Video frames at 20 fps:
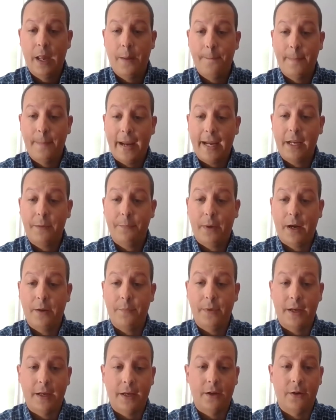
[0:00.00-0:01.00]
Made by
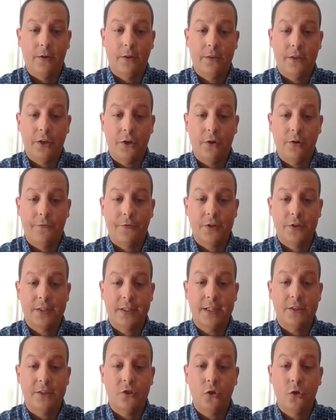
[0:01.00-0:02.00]
McGill, the
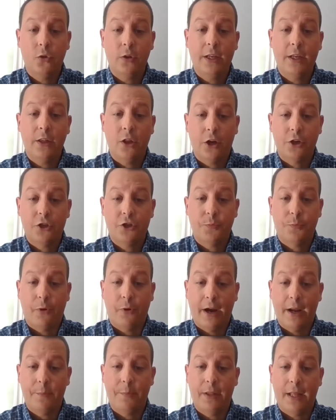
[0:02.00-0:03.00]
university's newly launched
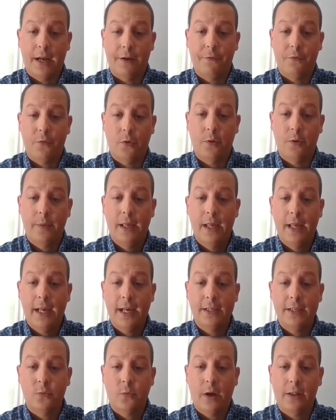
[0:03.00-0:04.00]
brand platform,
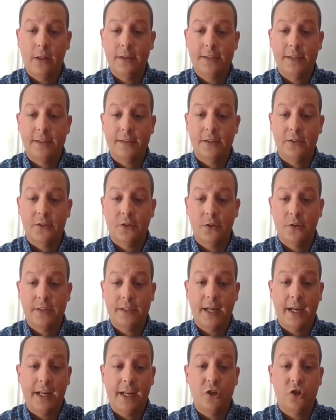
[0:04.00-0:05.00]
as well as its
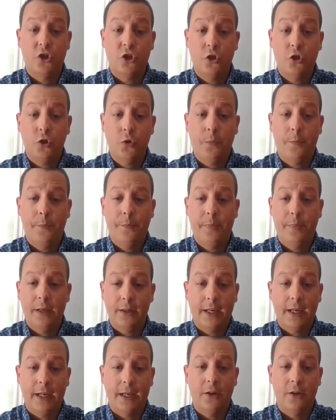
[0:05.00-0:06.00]
associated $2
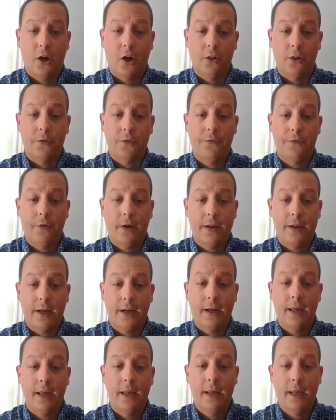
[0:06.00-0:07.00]
billion
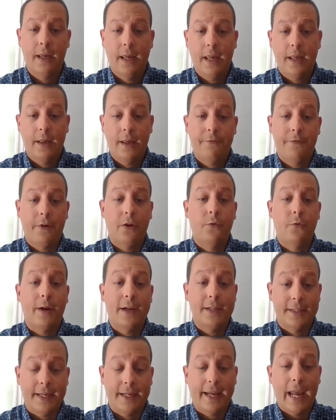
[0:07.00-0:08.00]
fundraising
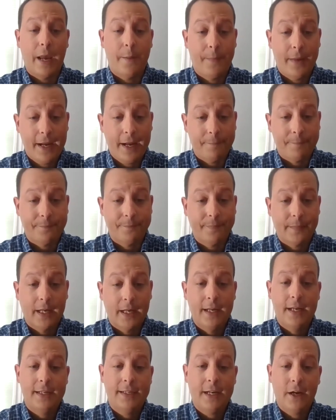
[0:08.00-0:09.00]
campaign.
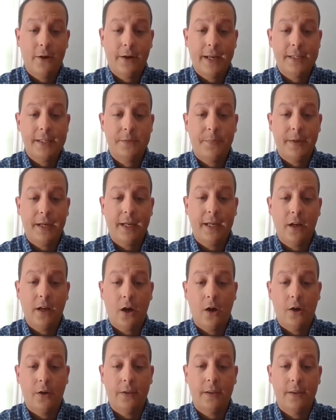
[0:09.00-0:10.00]
Derek has been
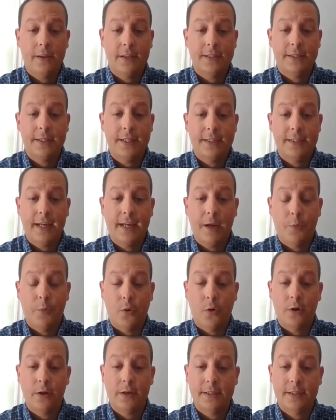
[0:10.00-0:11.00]
on the CCA
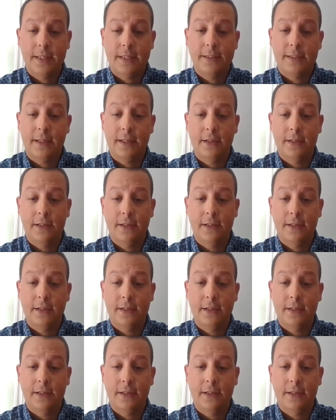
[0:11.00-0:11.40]
board since